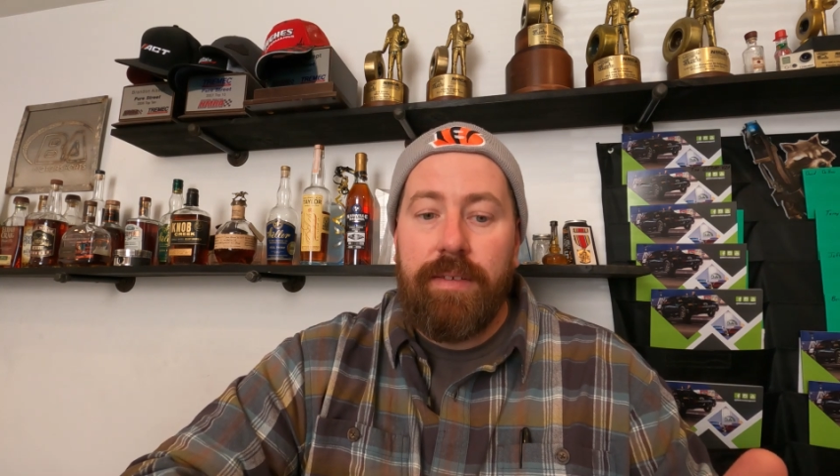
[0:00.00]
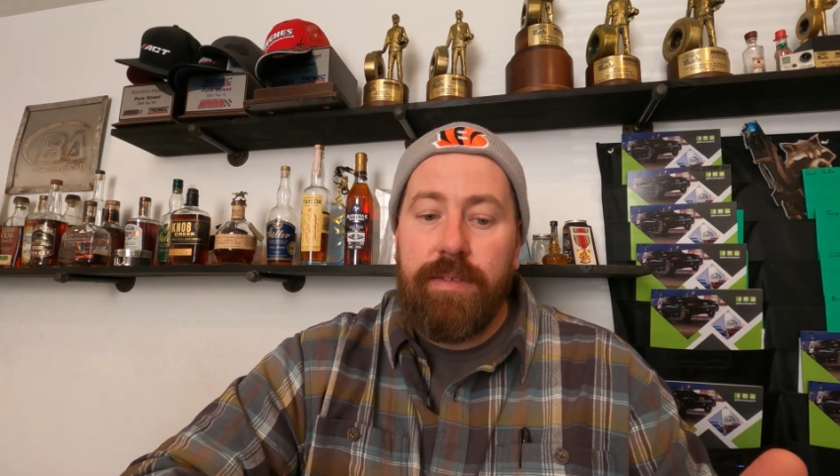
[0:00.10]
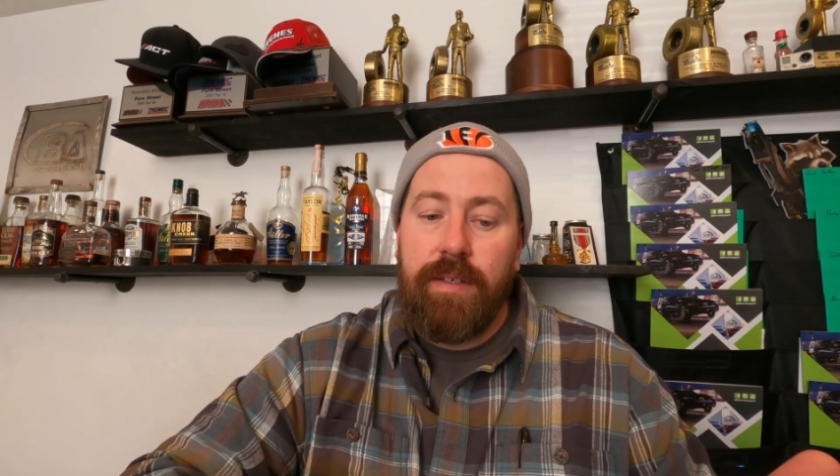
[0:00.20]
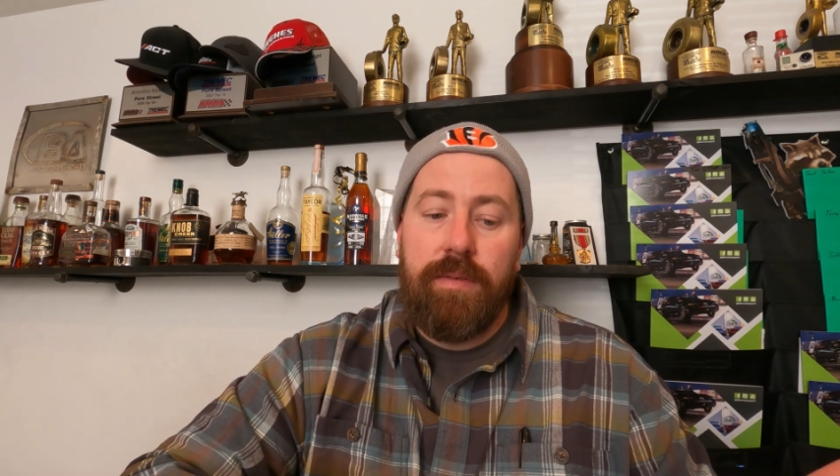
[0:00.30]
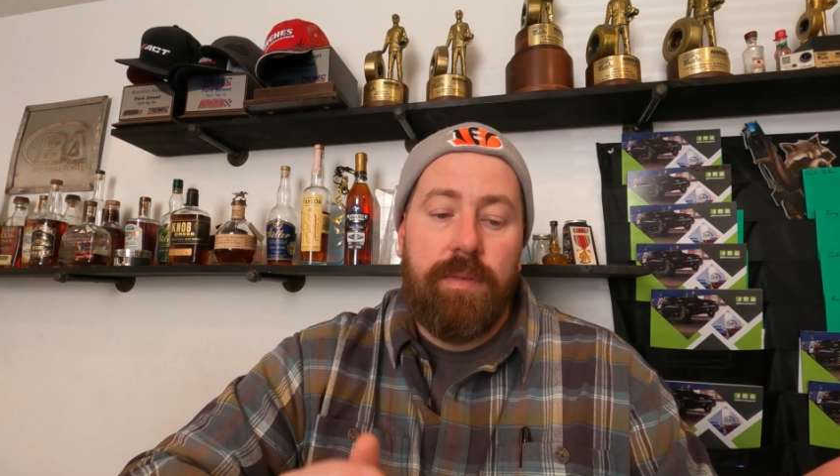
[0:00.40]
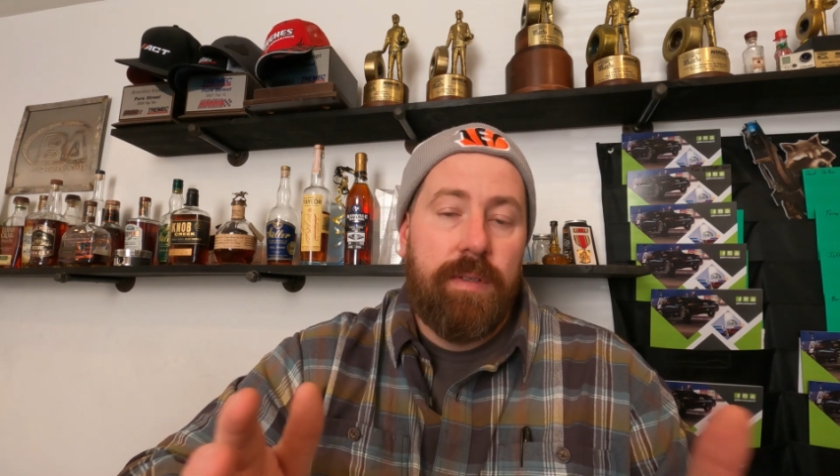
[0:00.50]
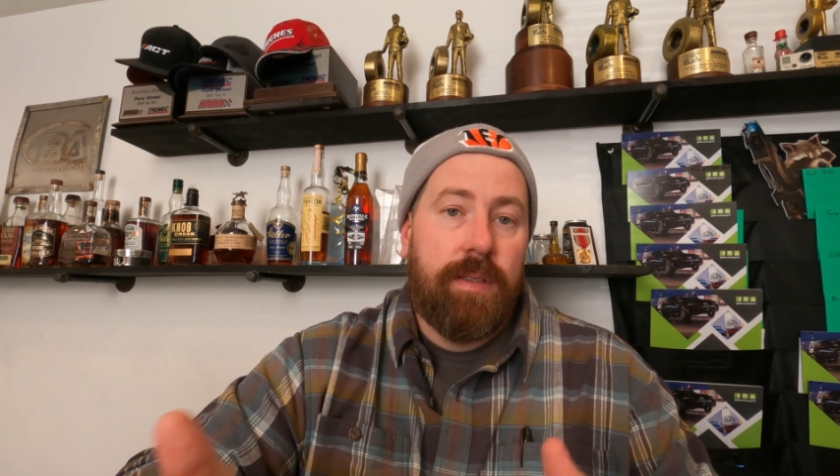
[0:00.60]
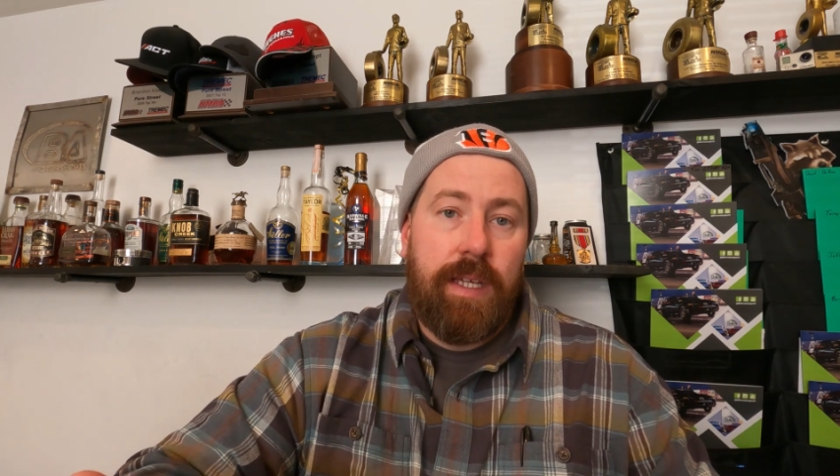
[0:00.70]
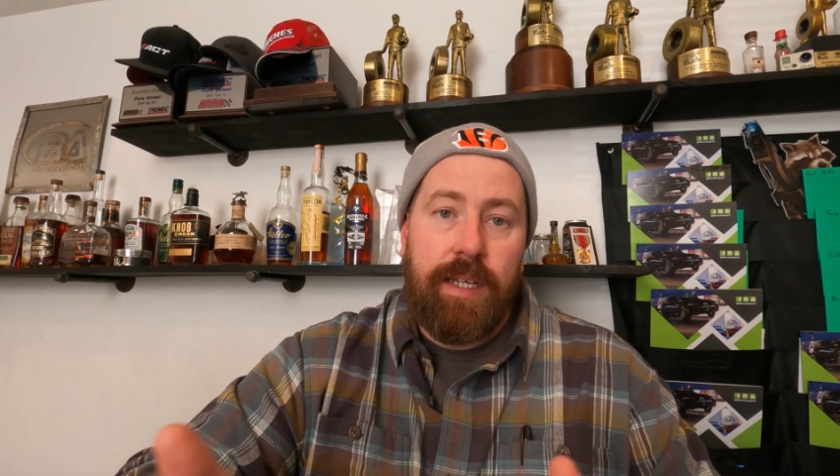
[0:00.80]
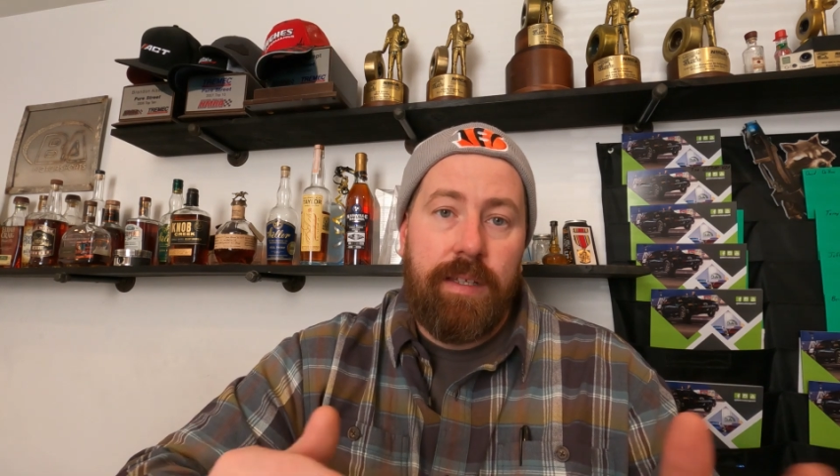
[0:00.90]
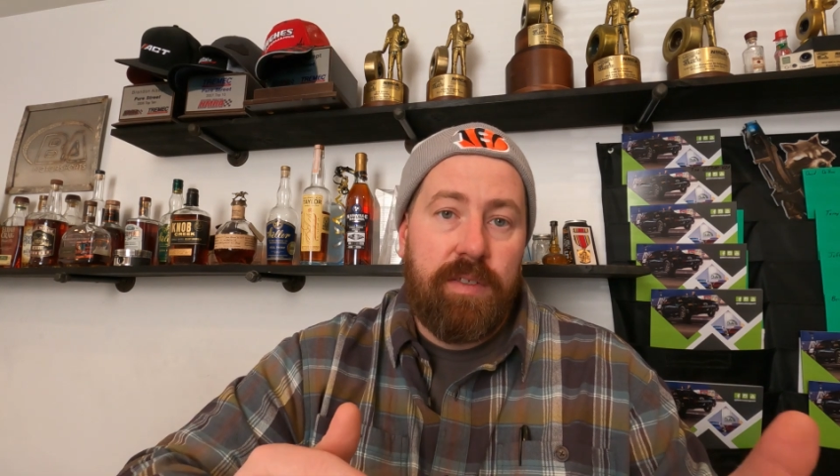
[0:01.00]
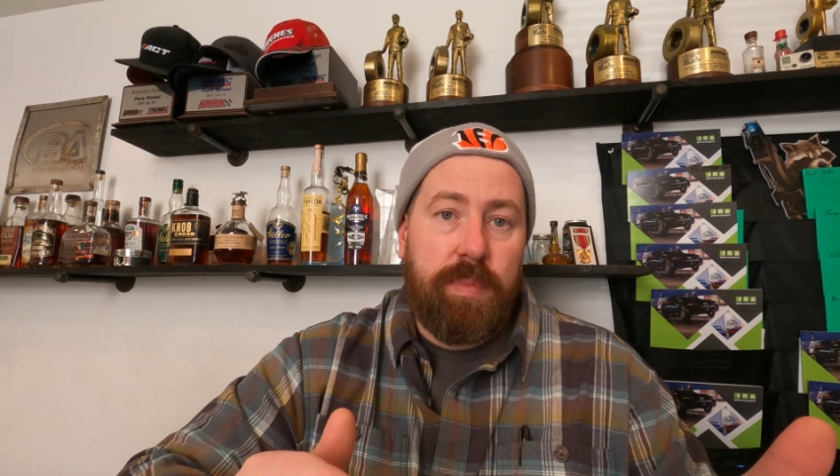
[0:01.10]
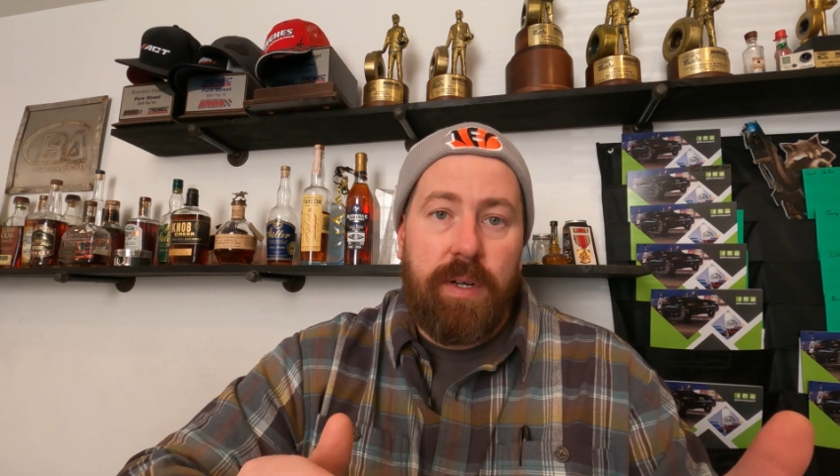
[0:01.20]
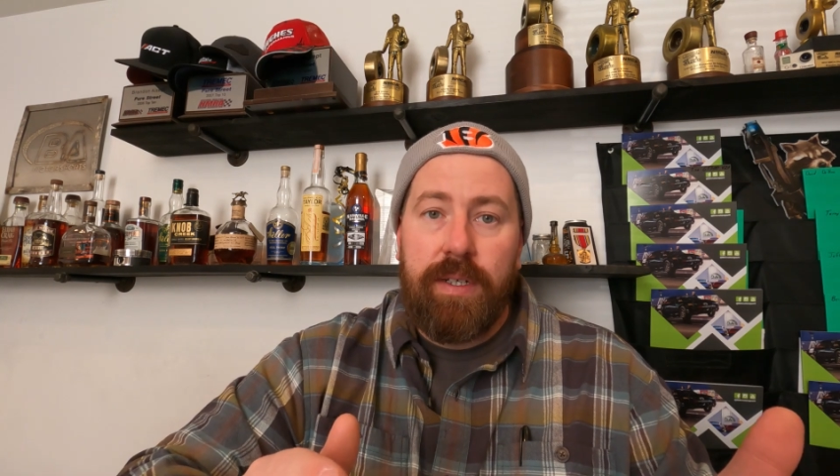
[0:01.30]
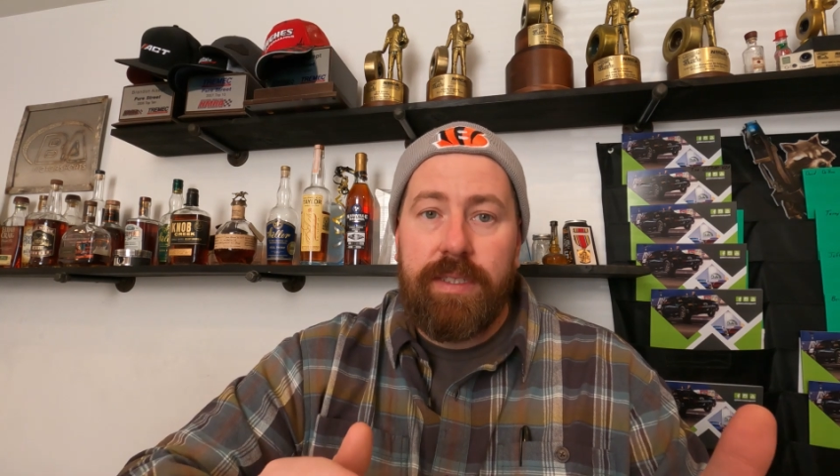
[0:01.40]
So any of those
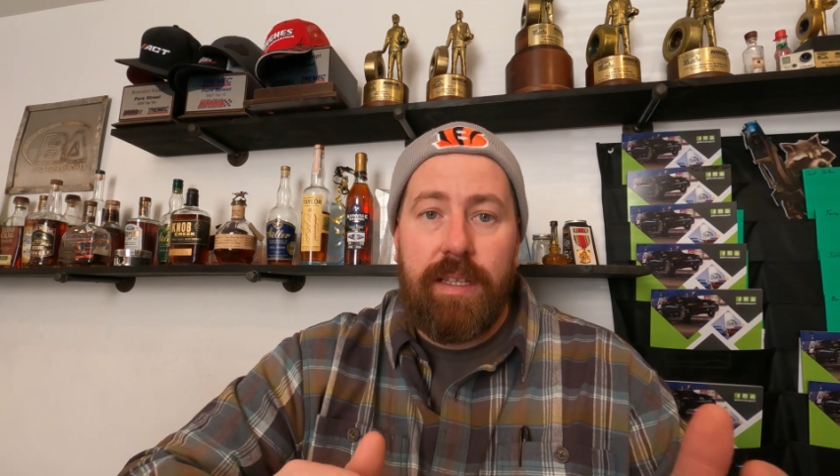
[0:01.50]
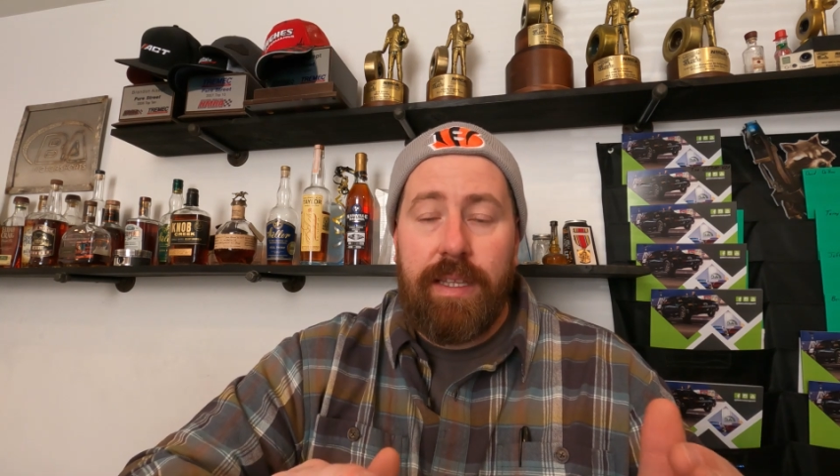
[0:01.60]
parts,